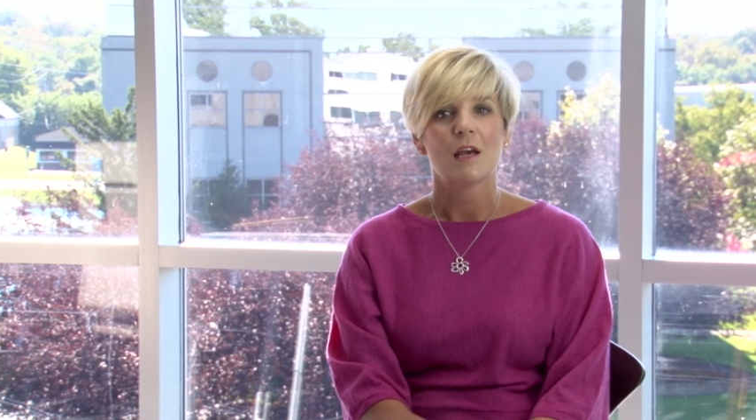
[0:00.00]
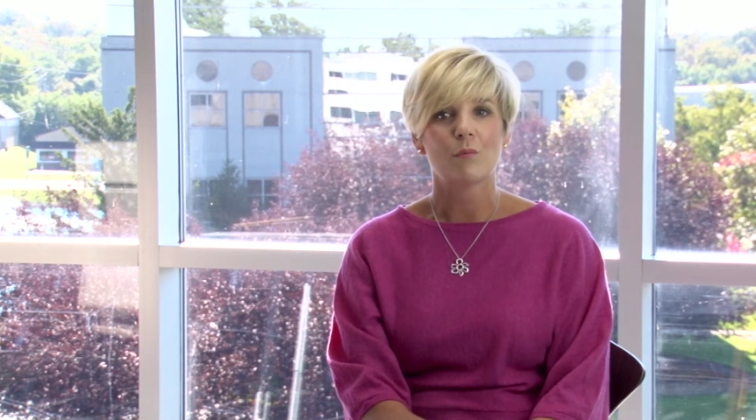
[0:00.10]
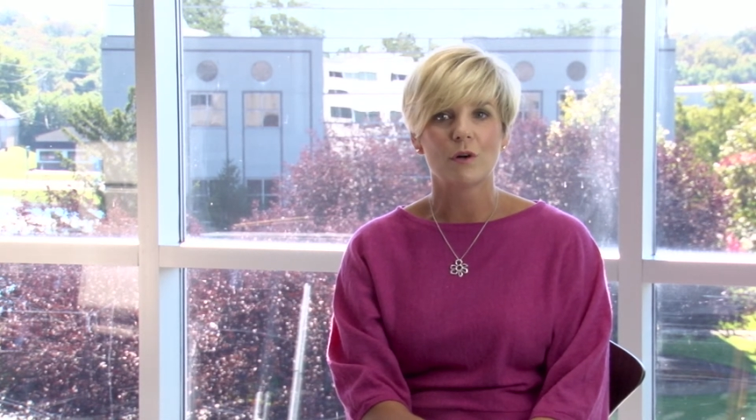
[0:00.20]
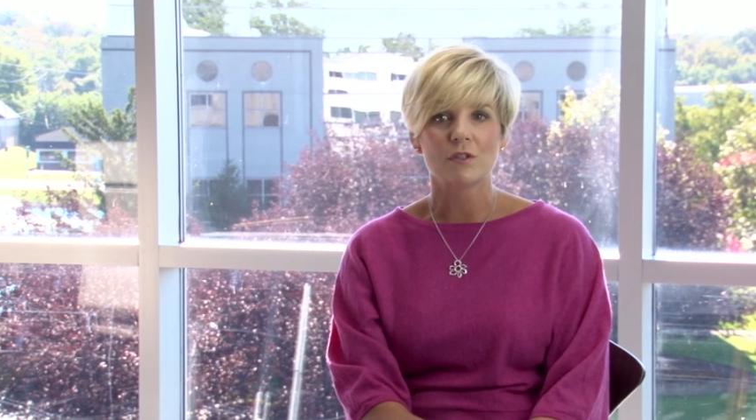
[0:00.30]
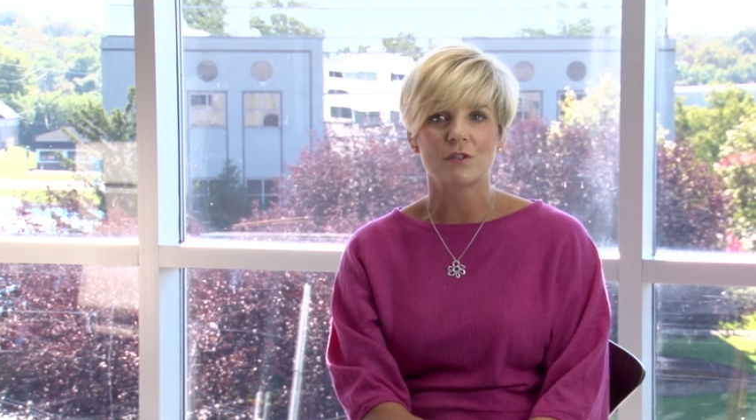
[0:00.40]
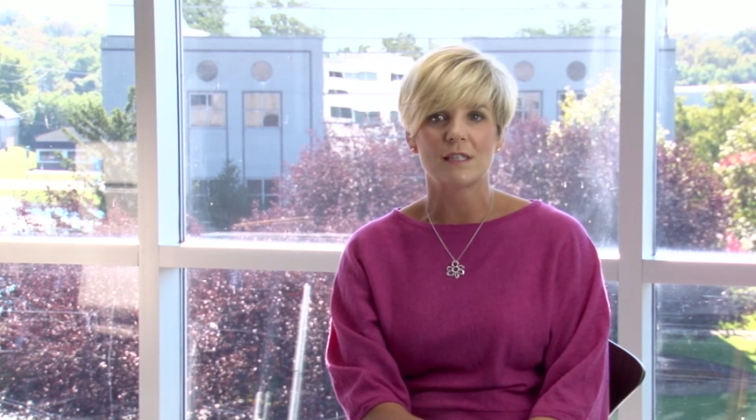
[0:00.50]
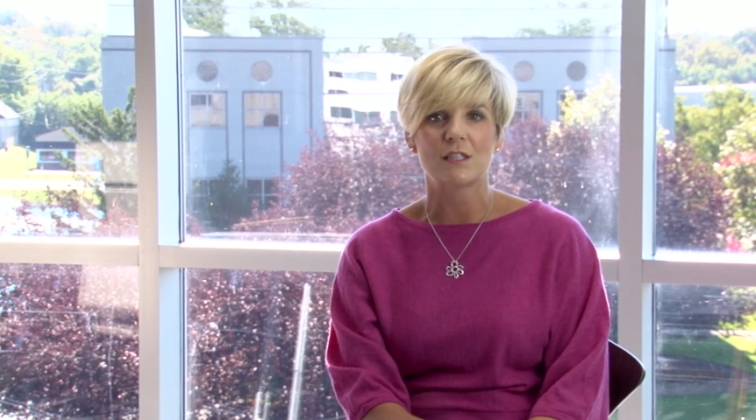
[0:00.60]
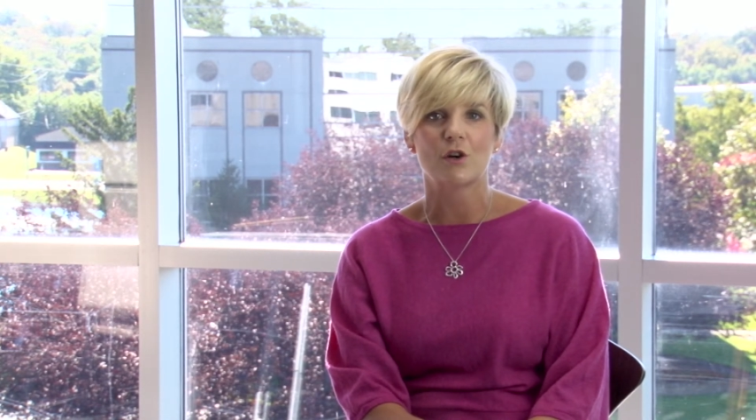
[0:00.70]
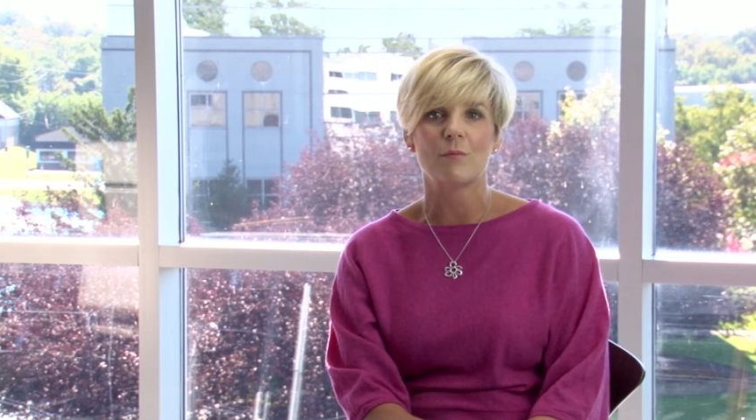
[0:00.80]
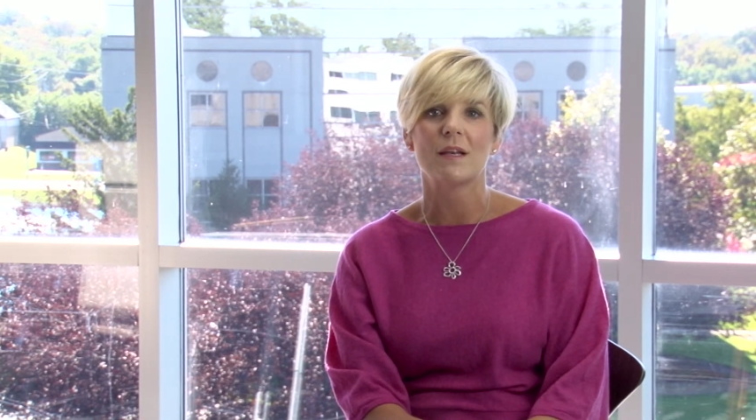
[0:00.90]
and work to
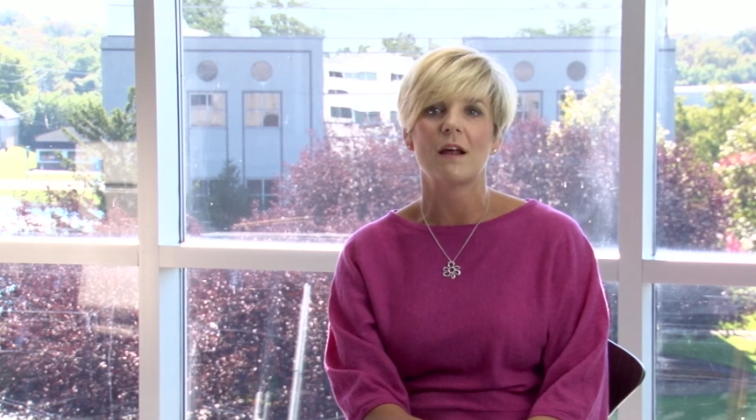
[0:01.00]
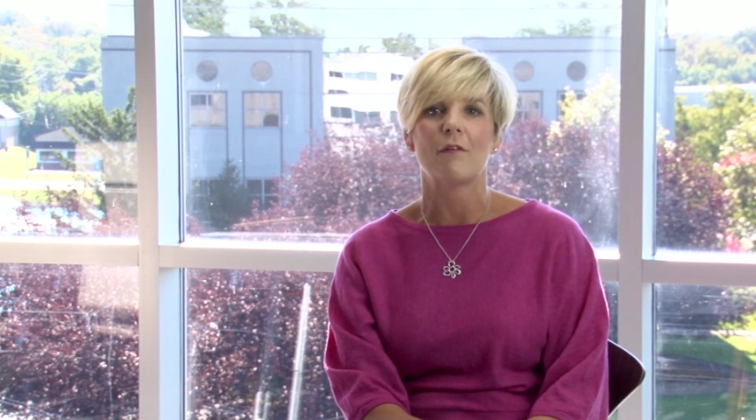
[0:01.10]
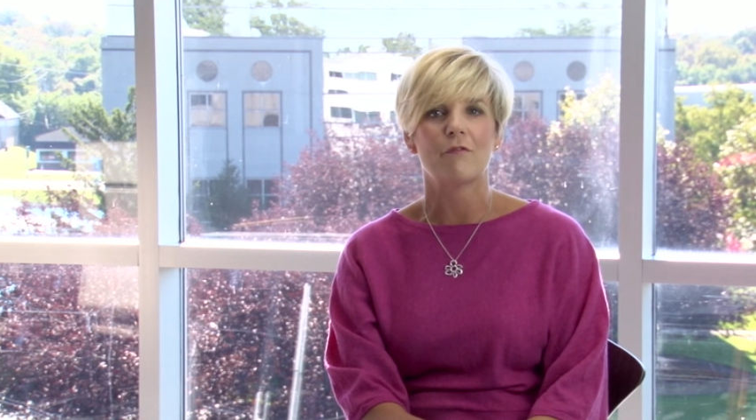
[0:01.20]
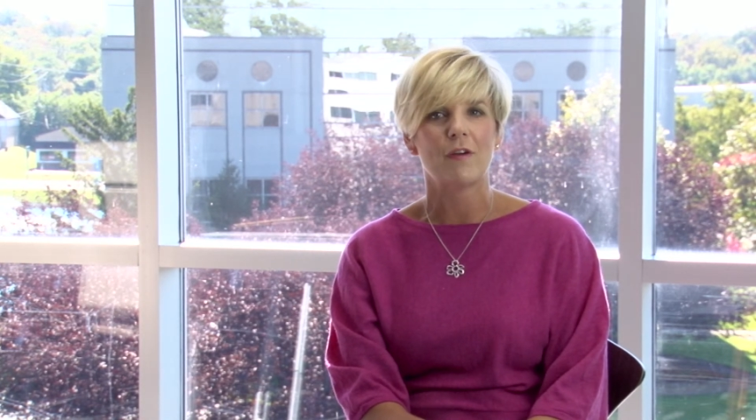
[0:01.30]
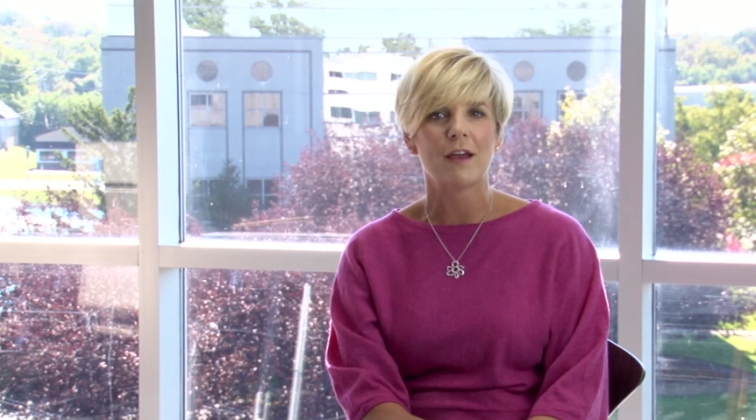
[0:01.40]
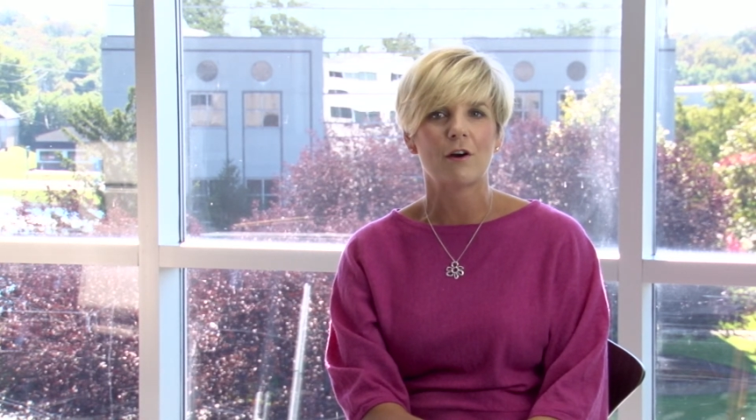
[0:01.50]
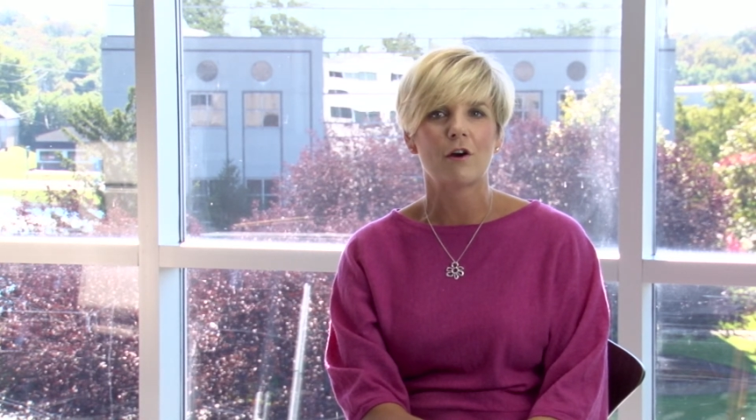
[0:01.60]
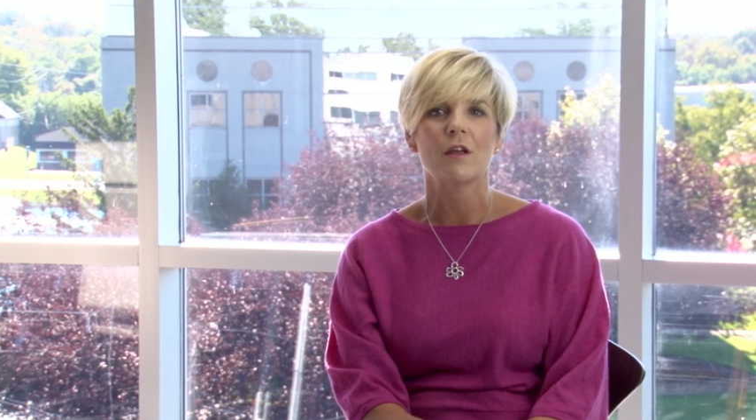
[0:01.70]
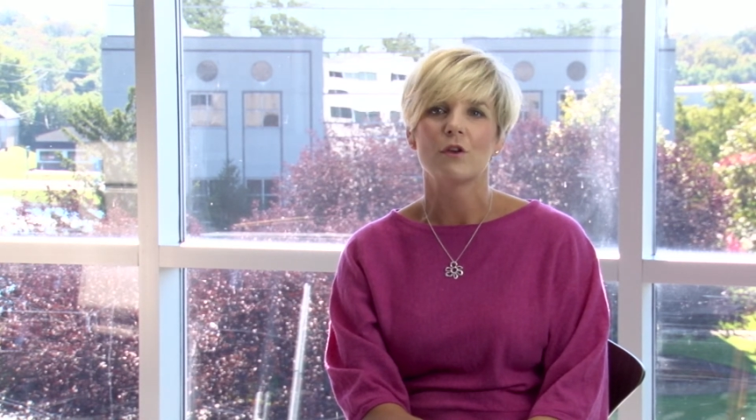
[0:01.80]
determine a fair,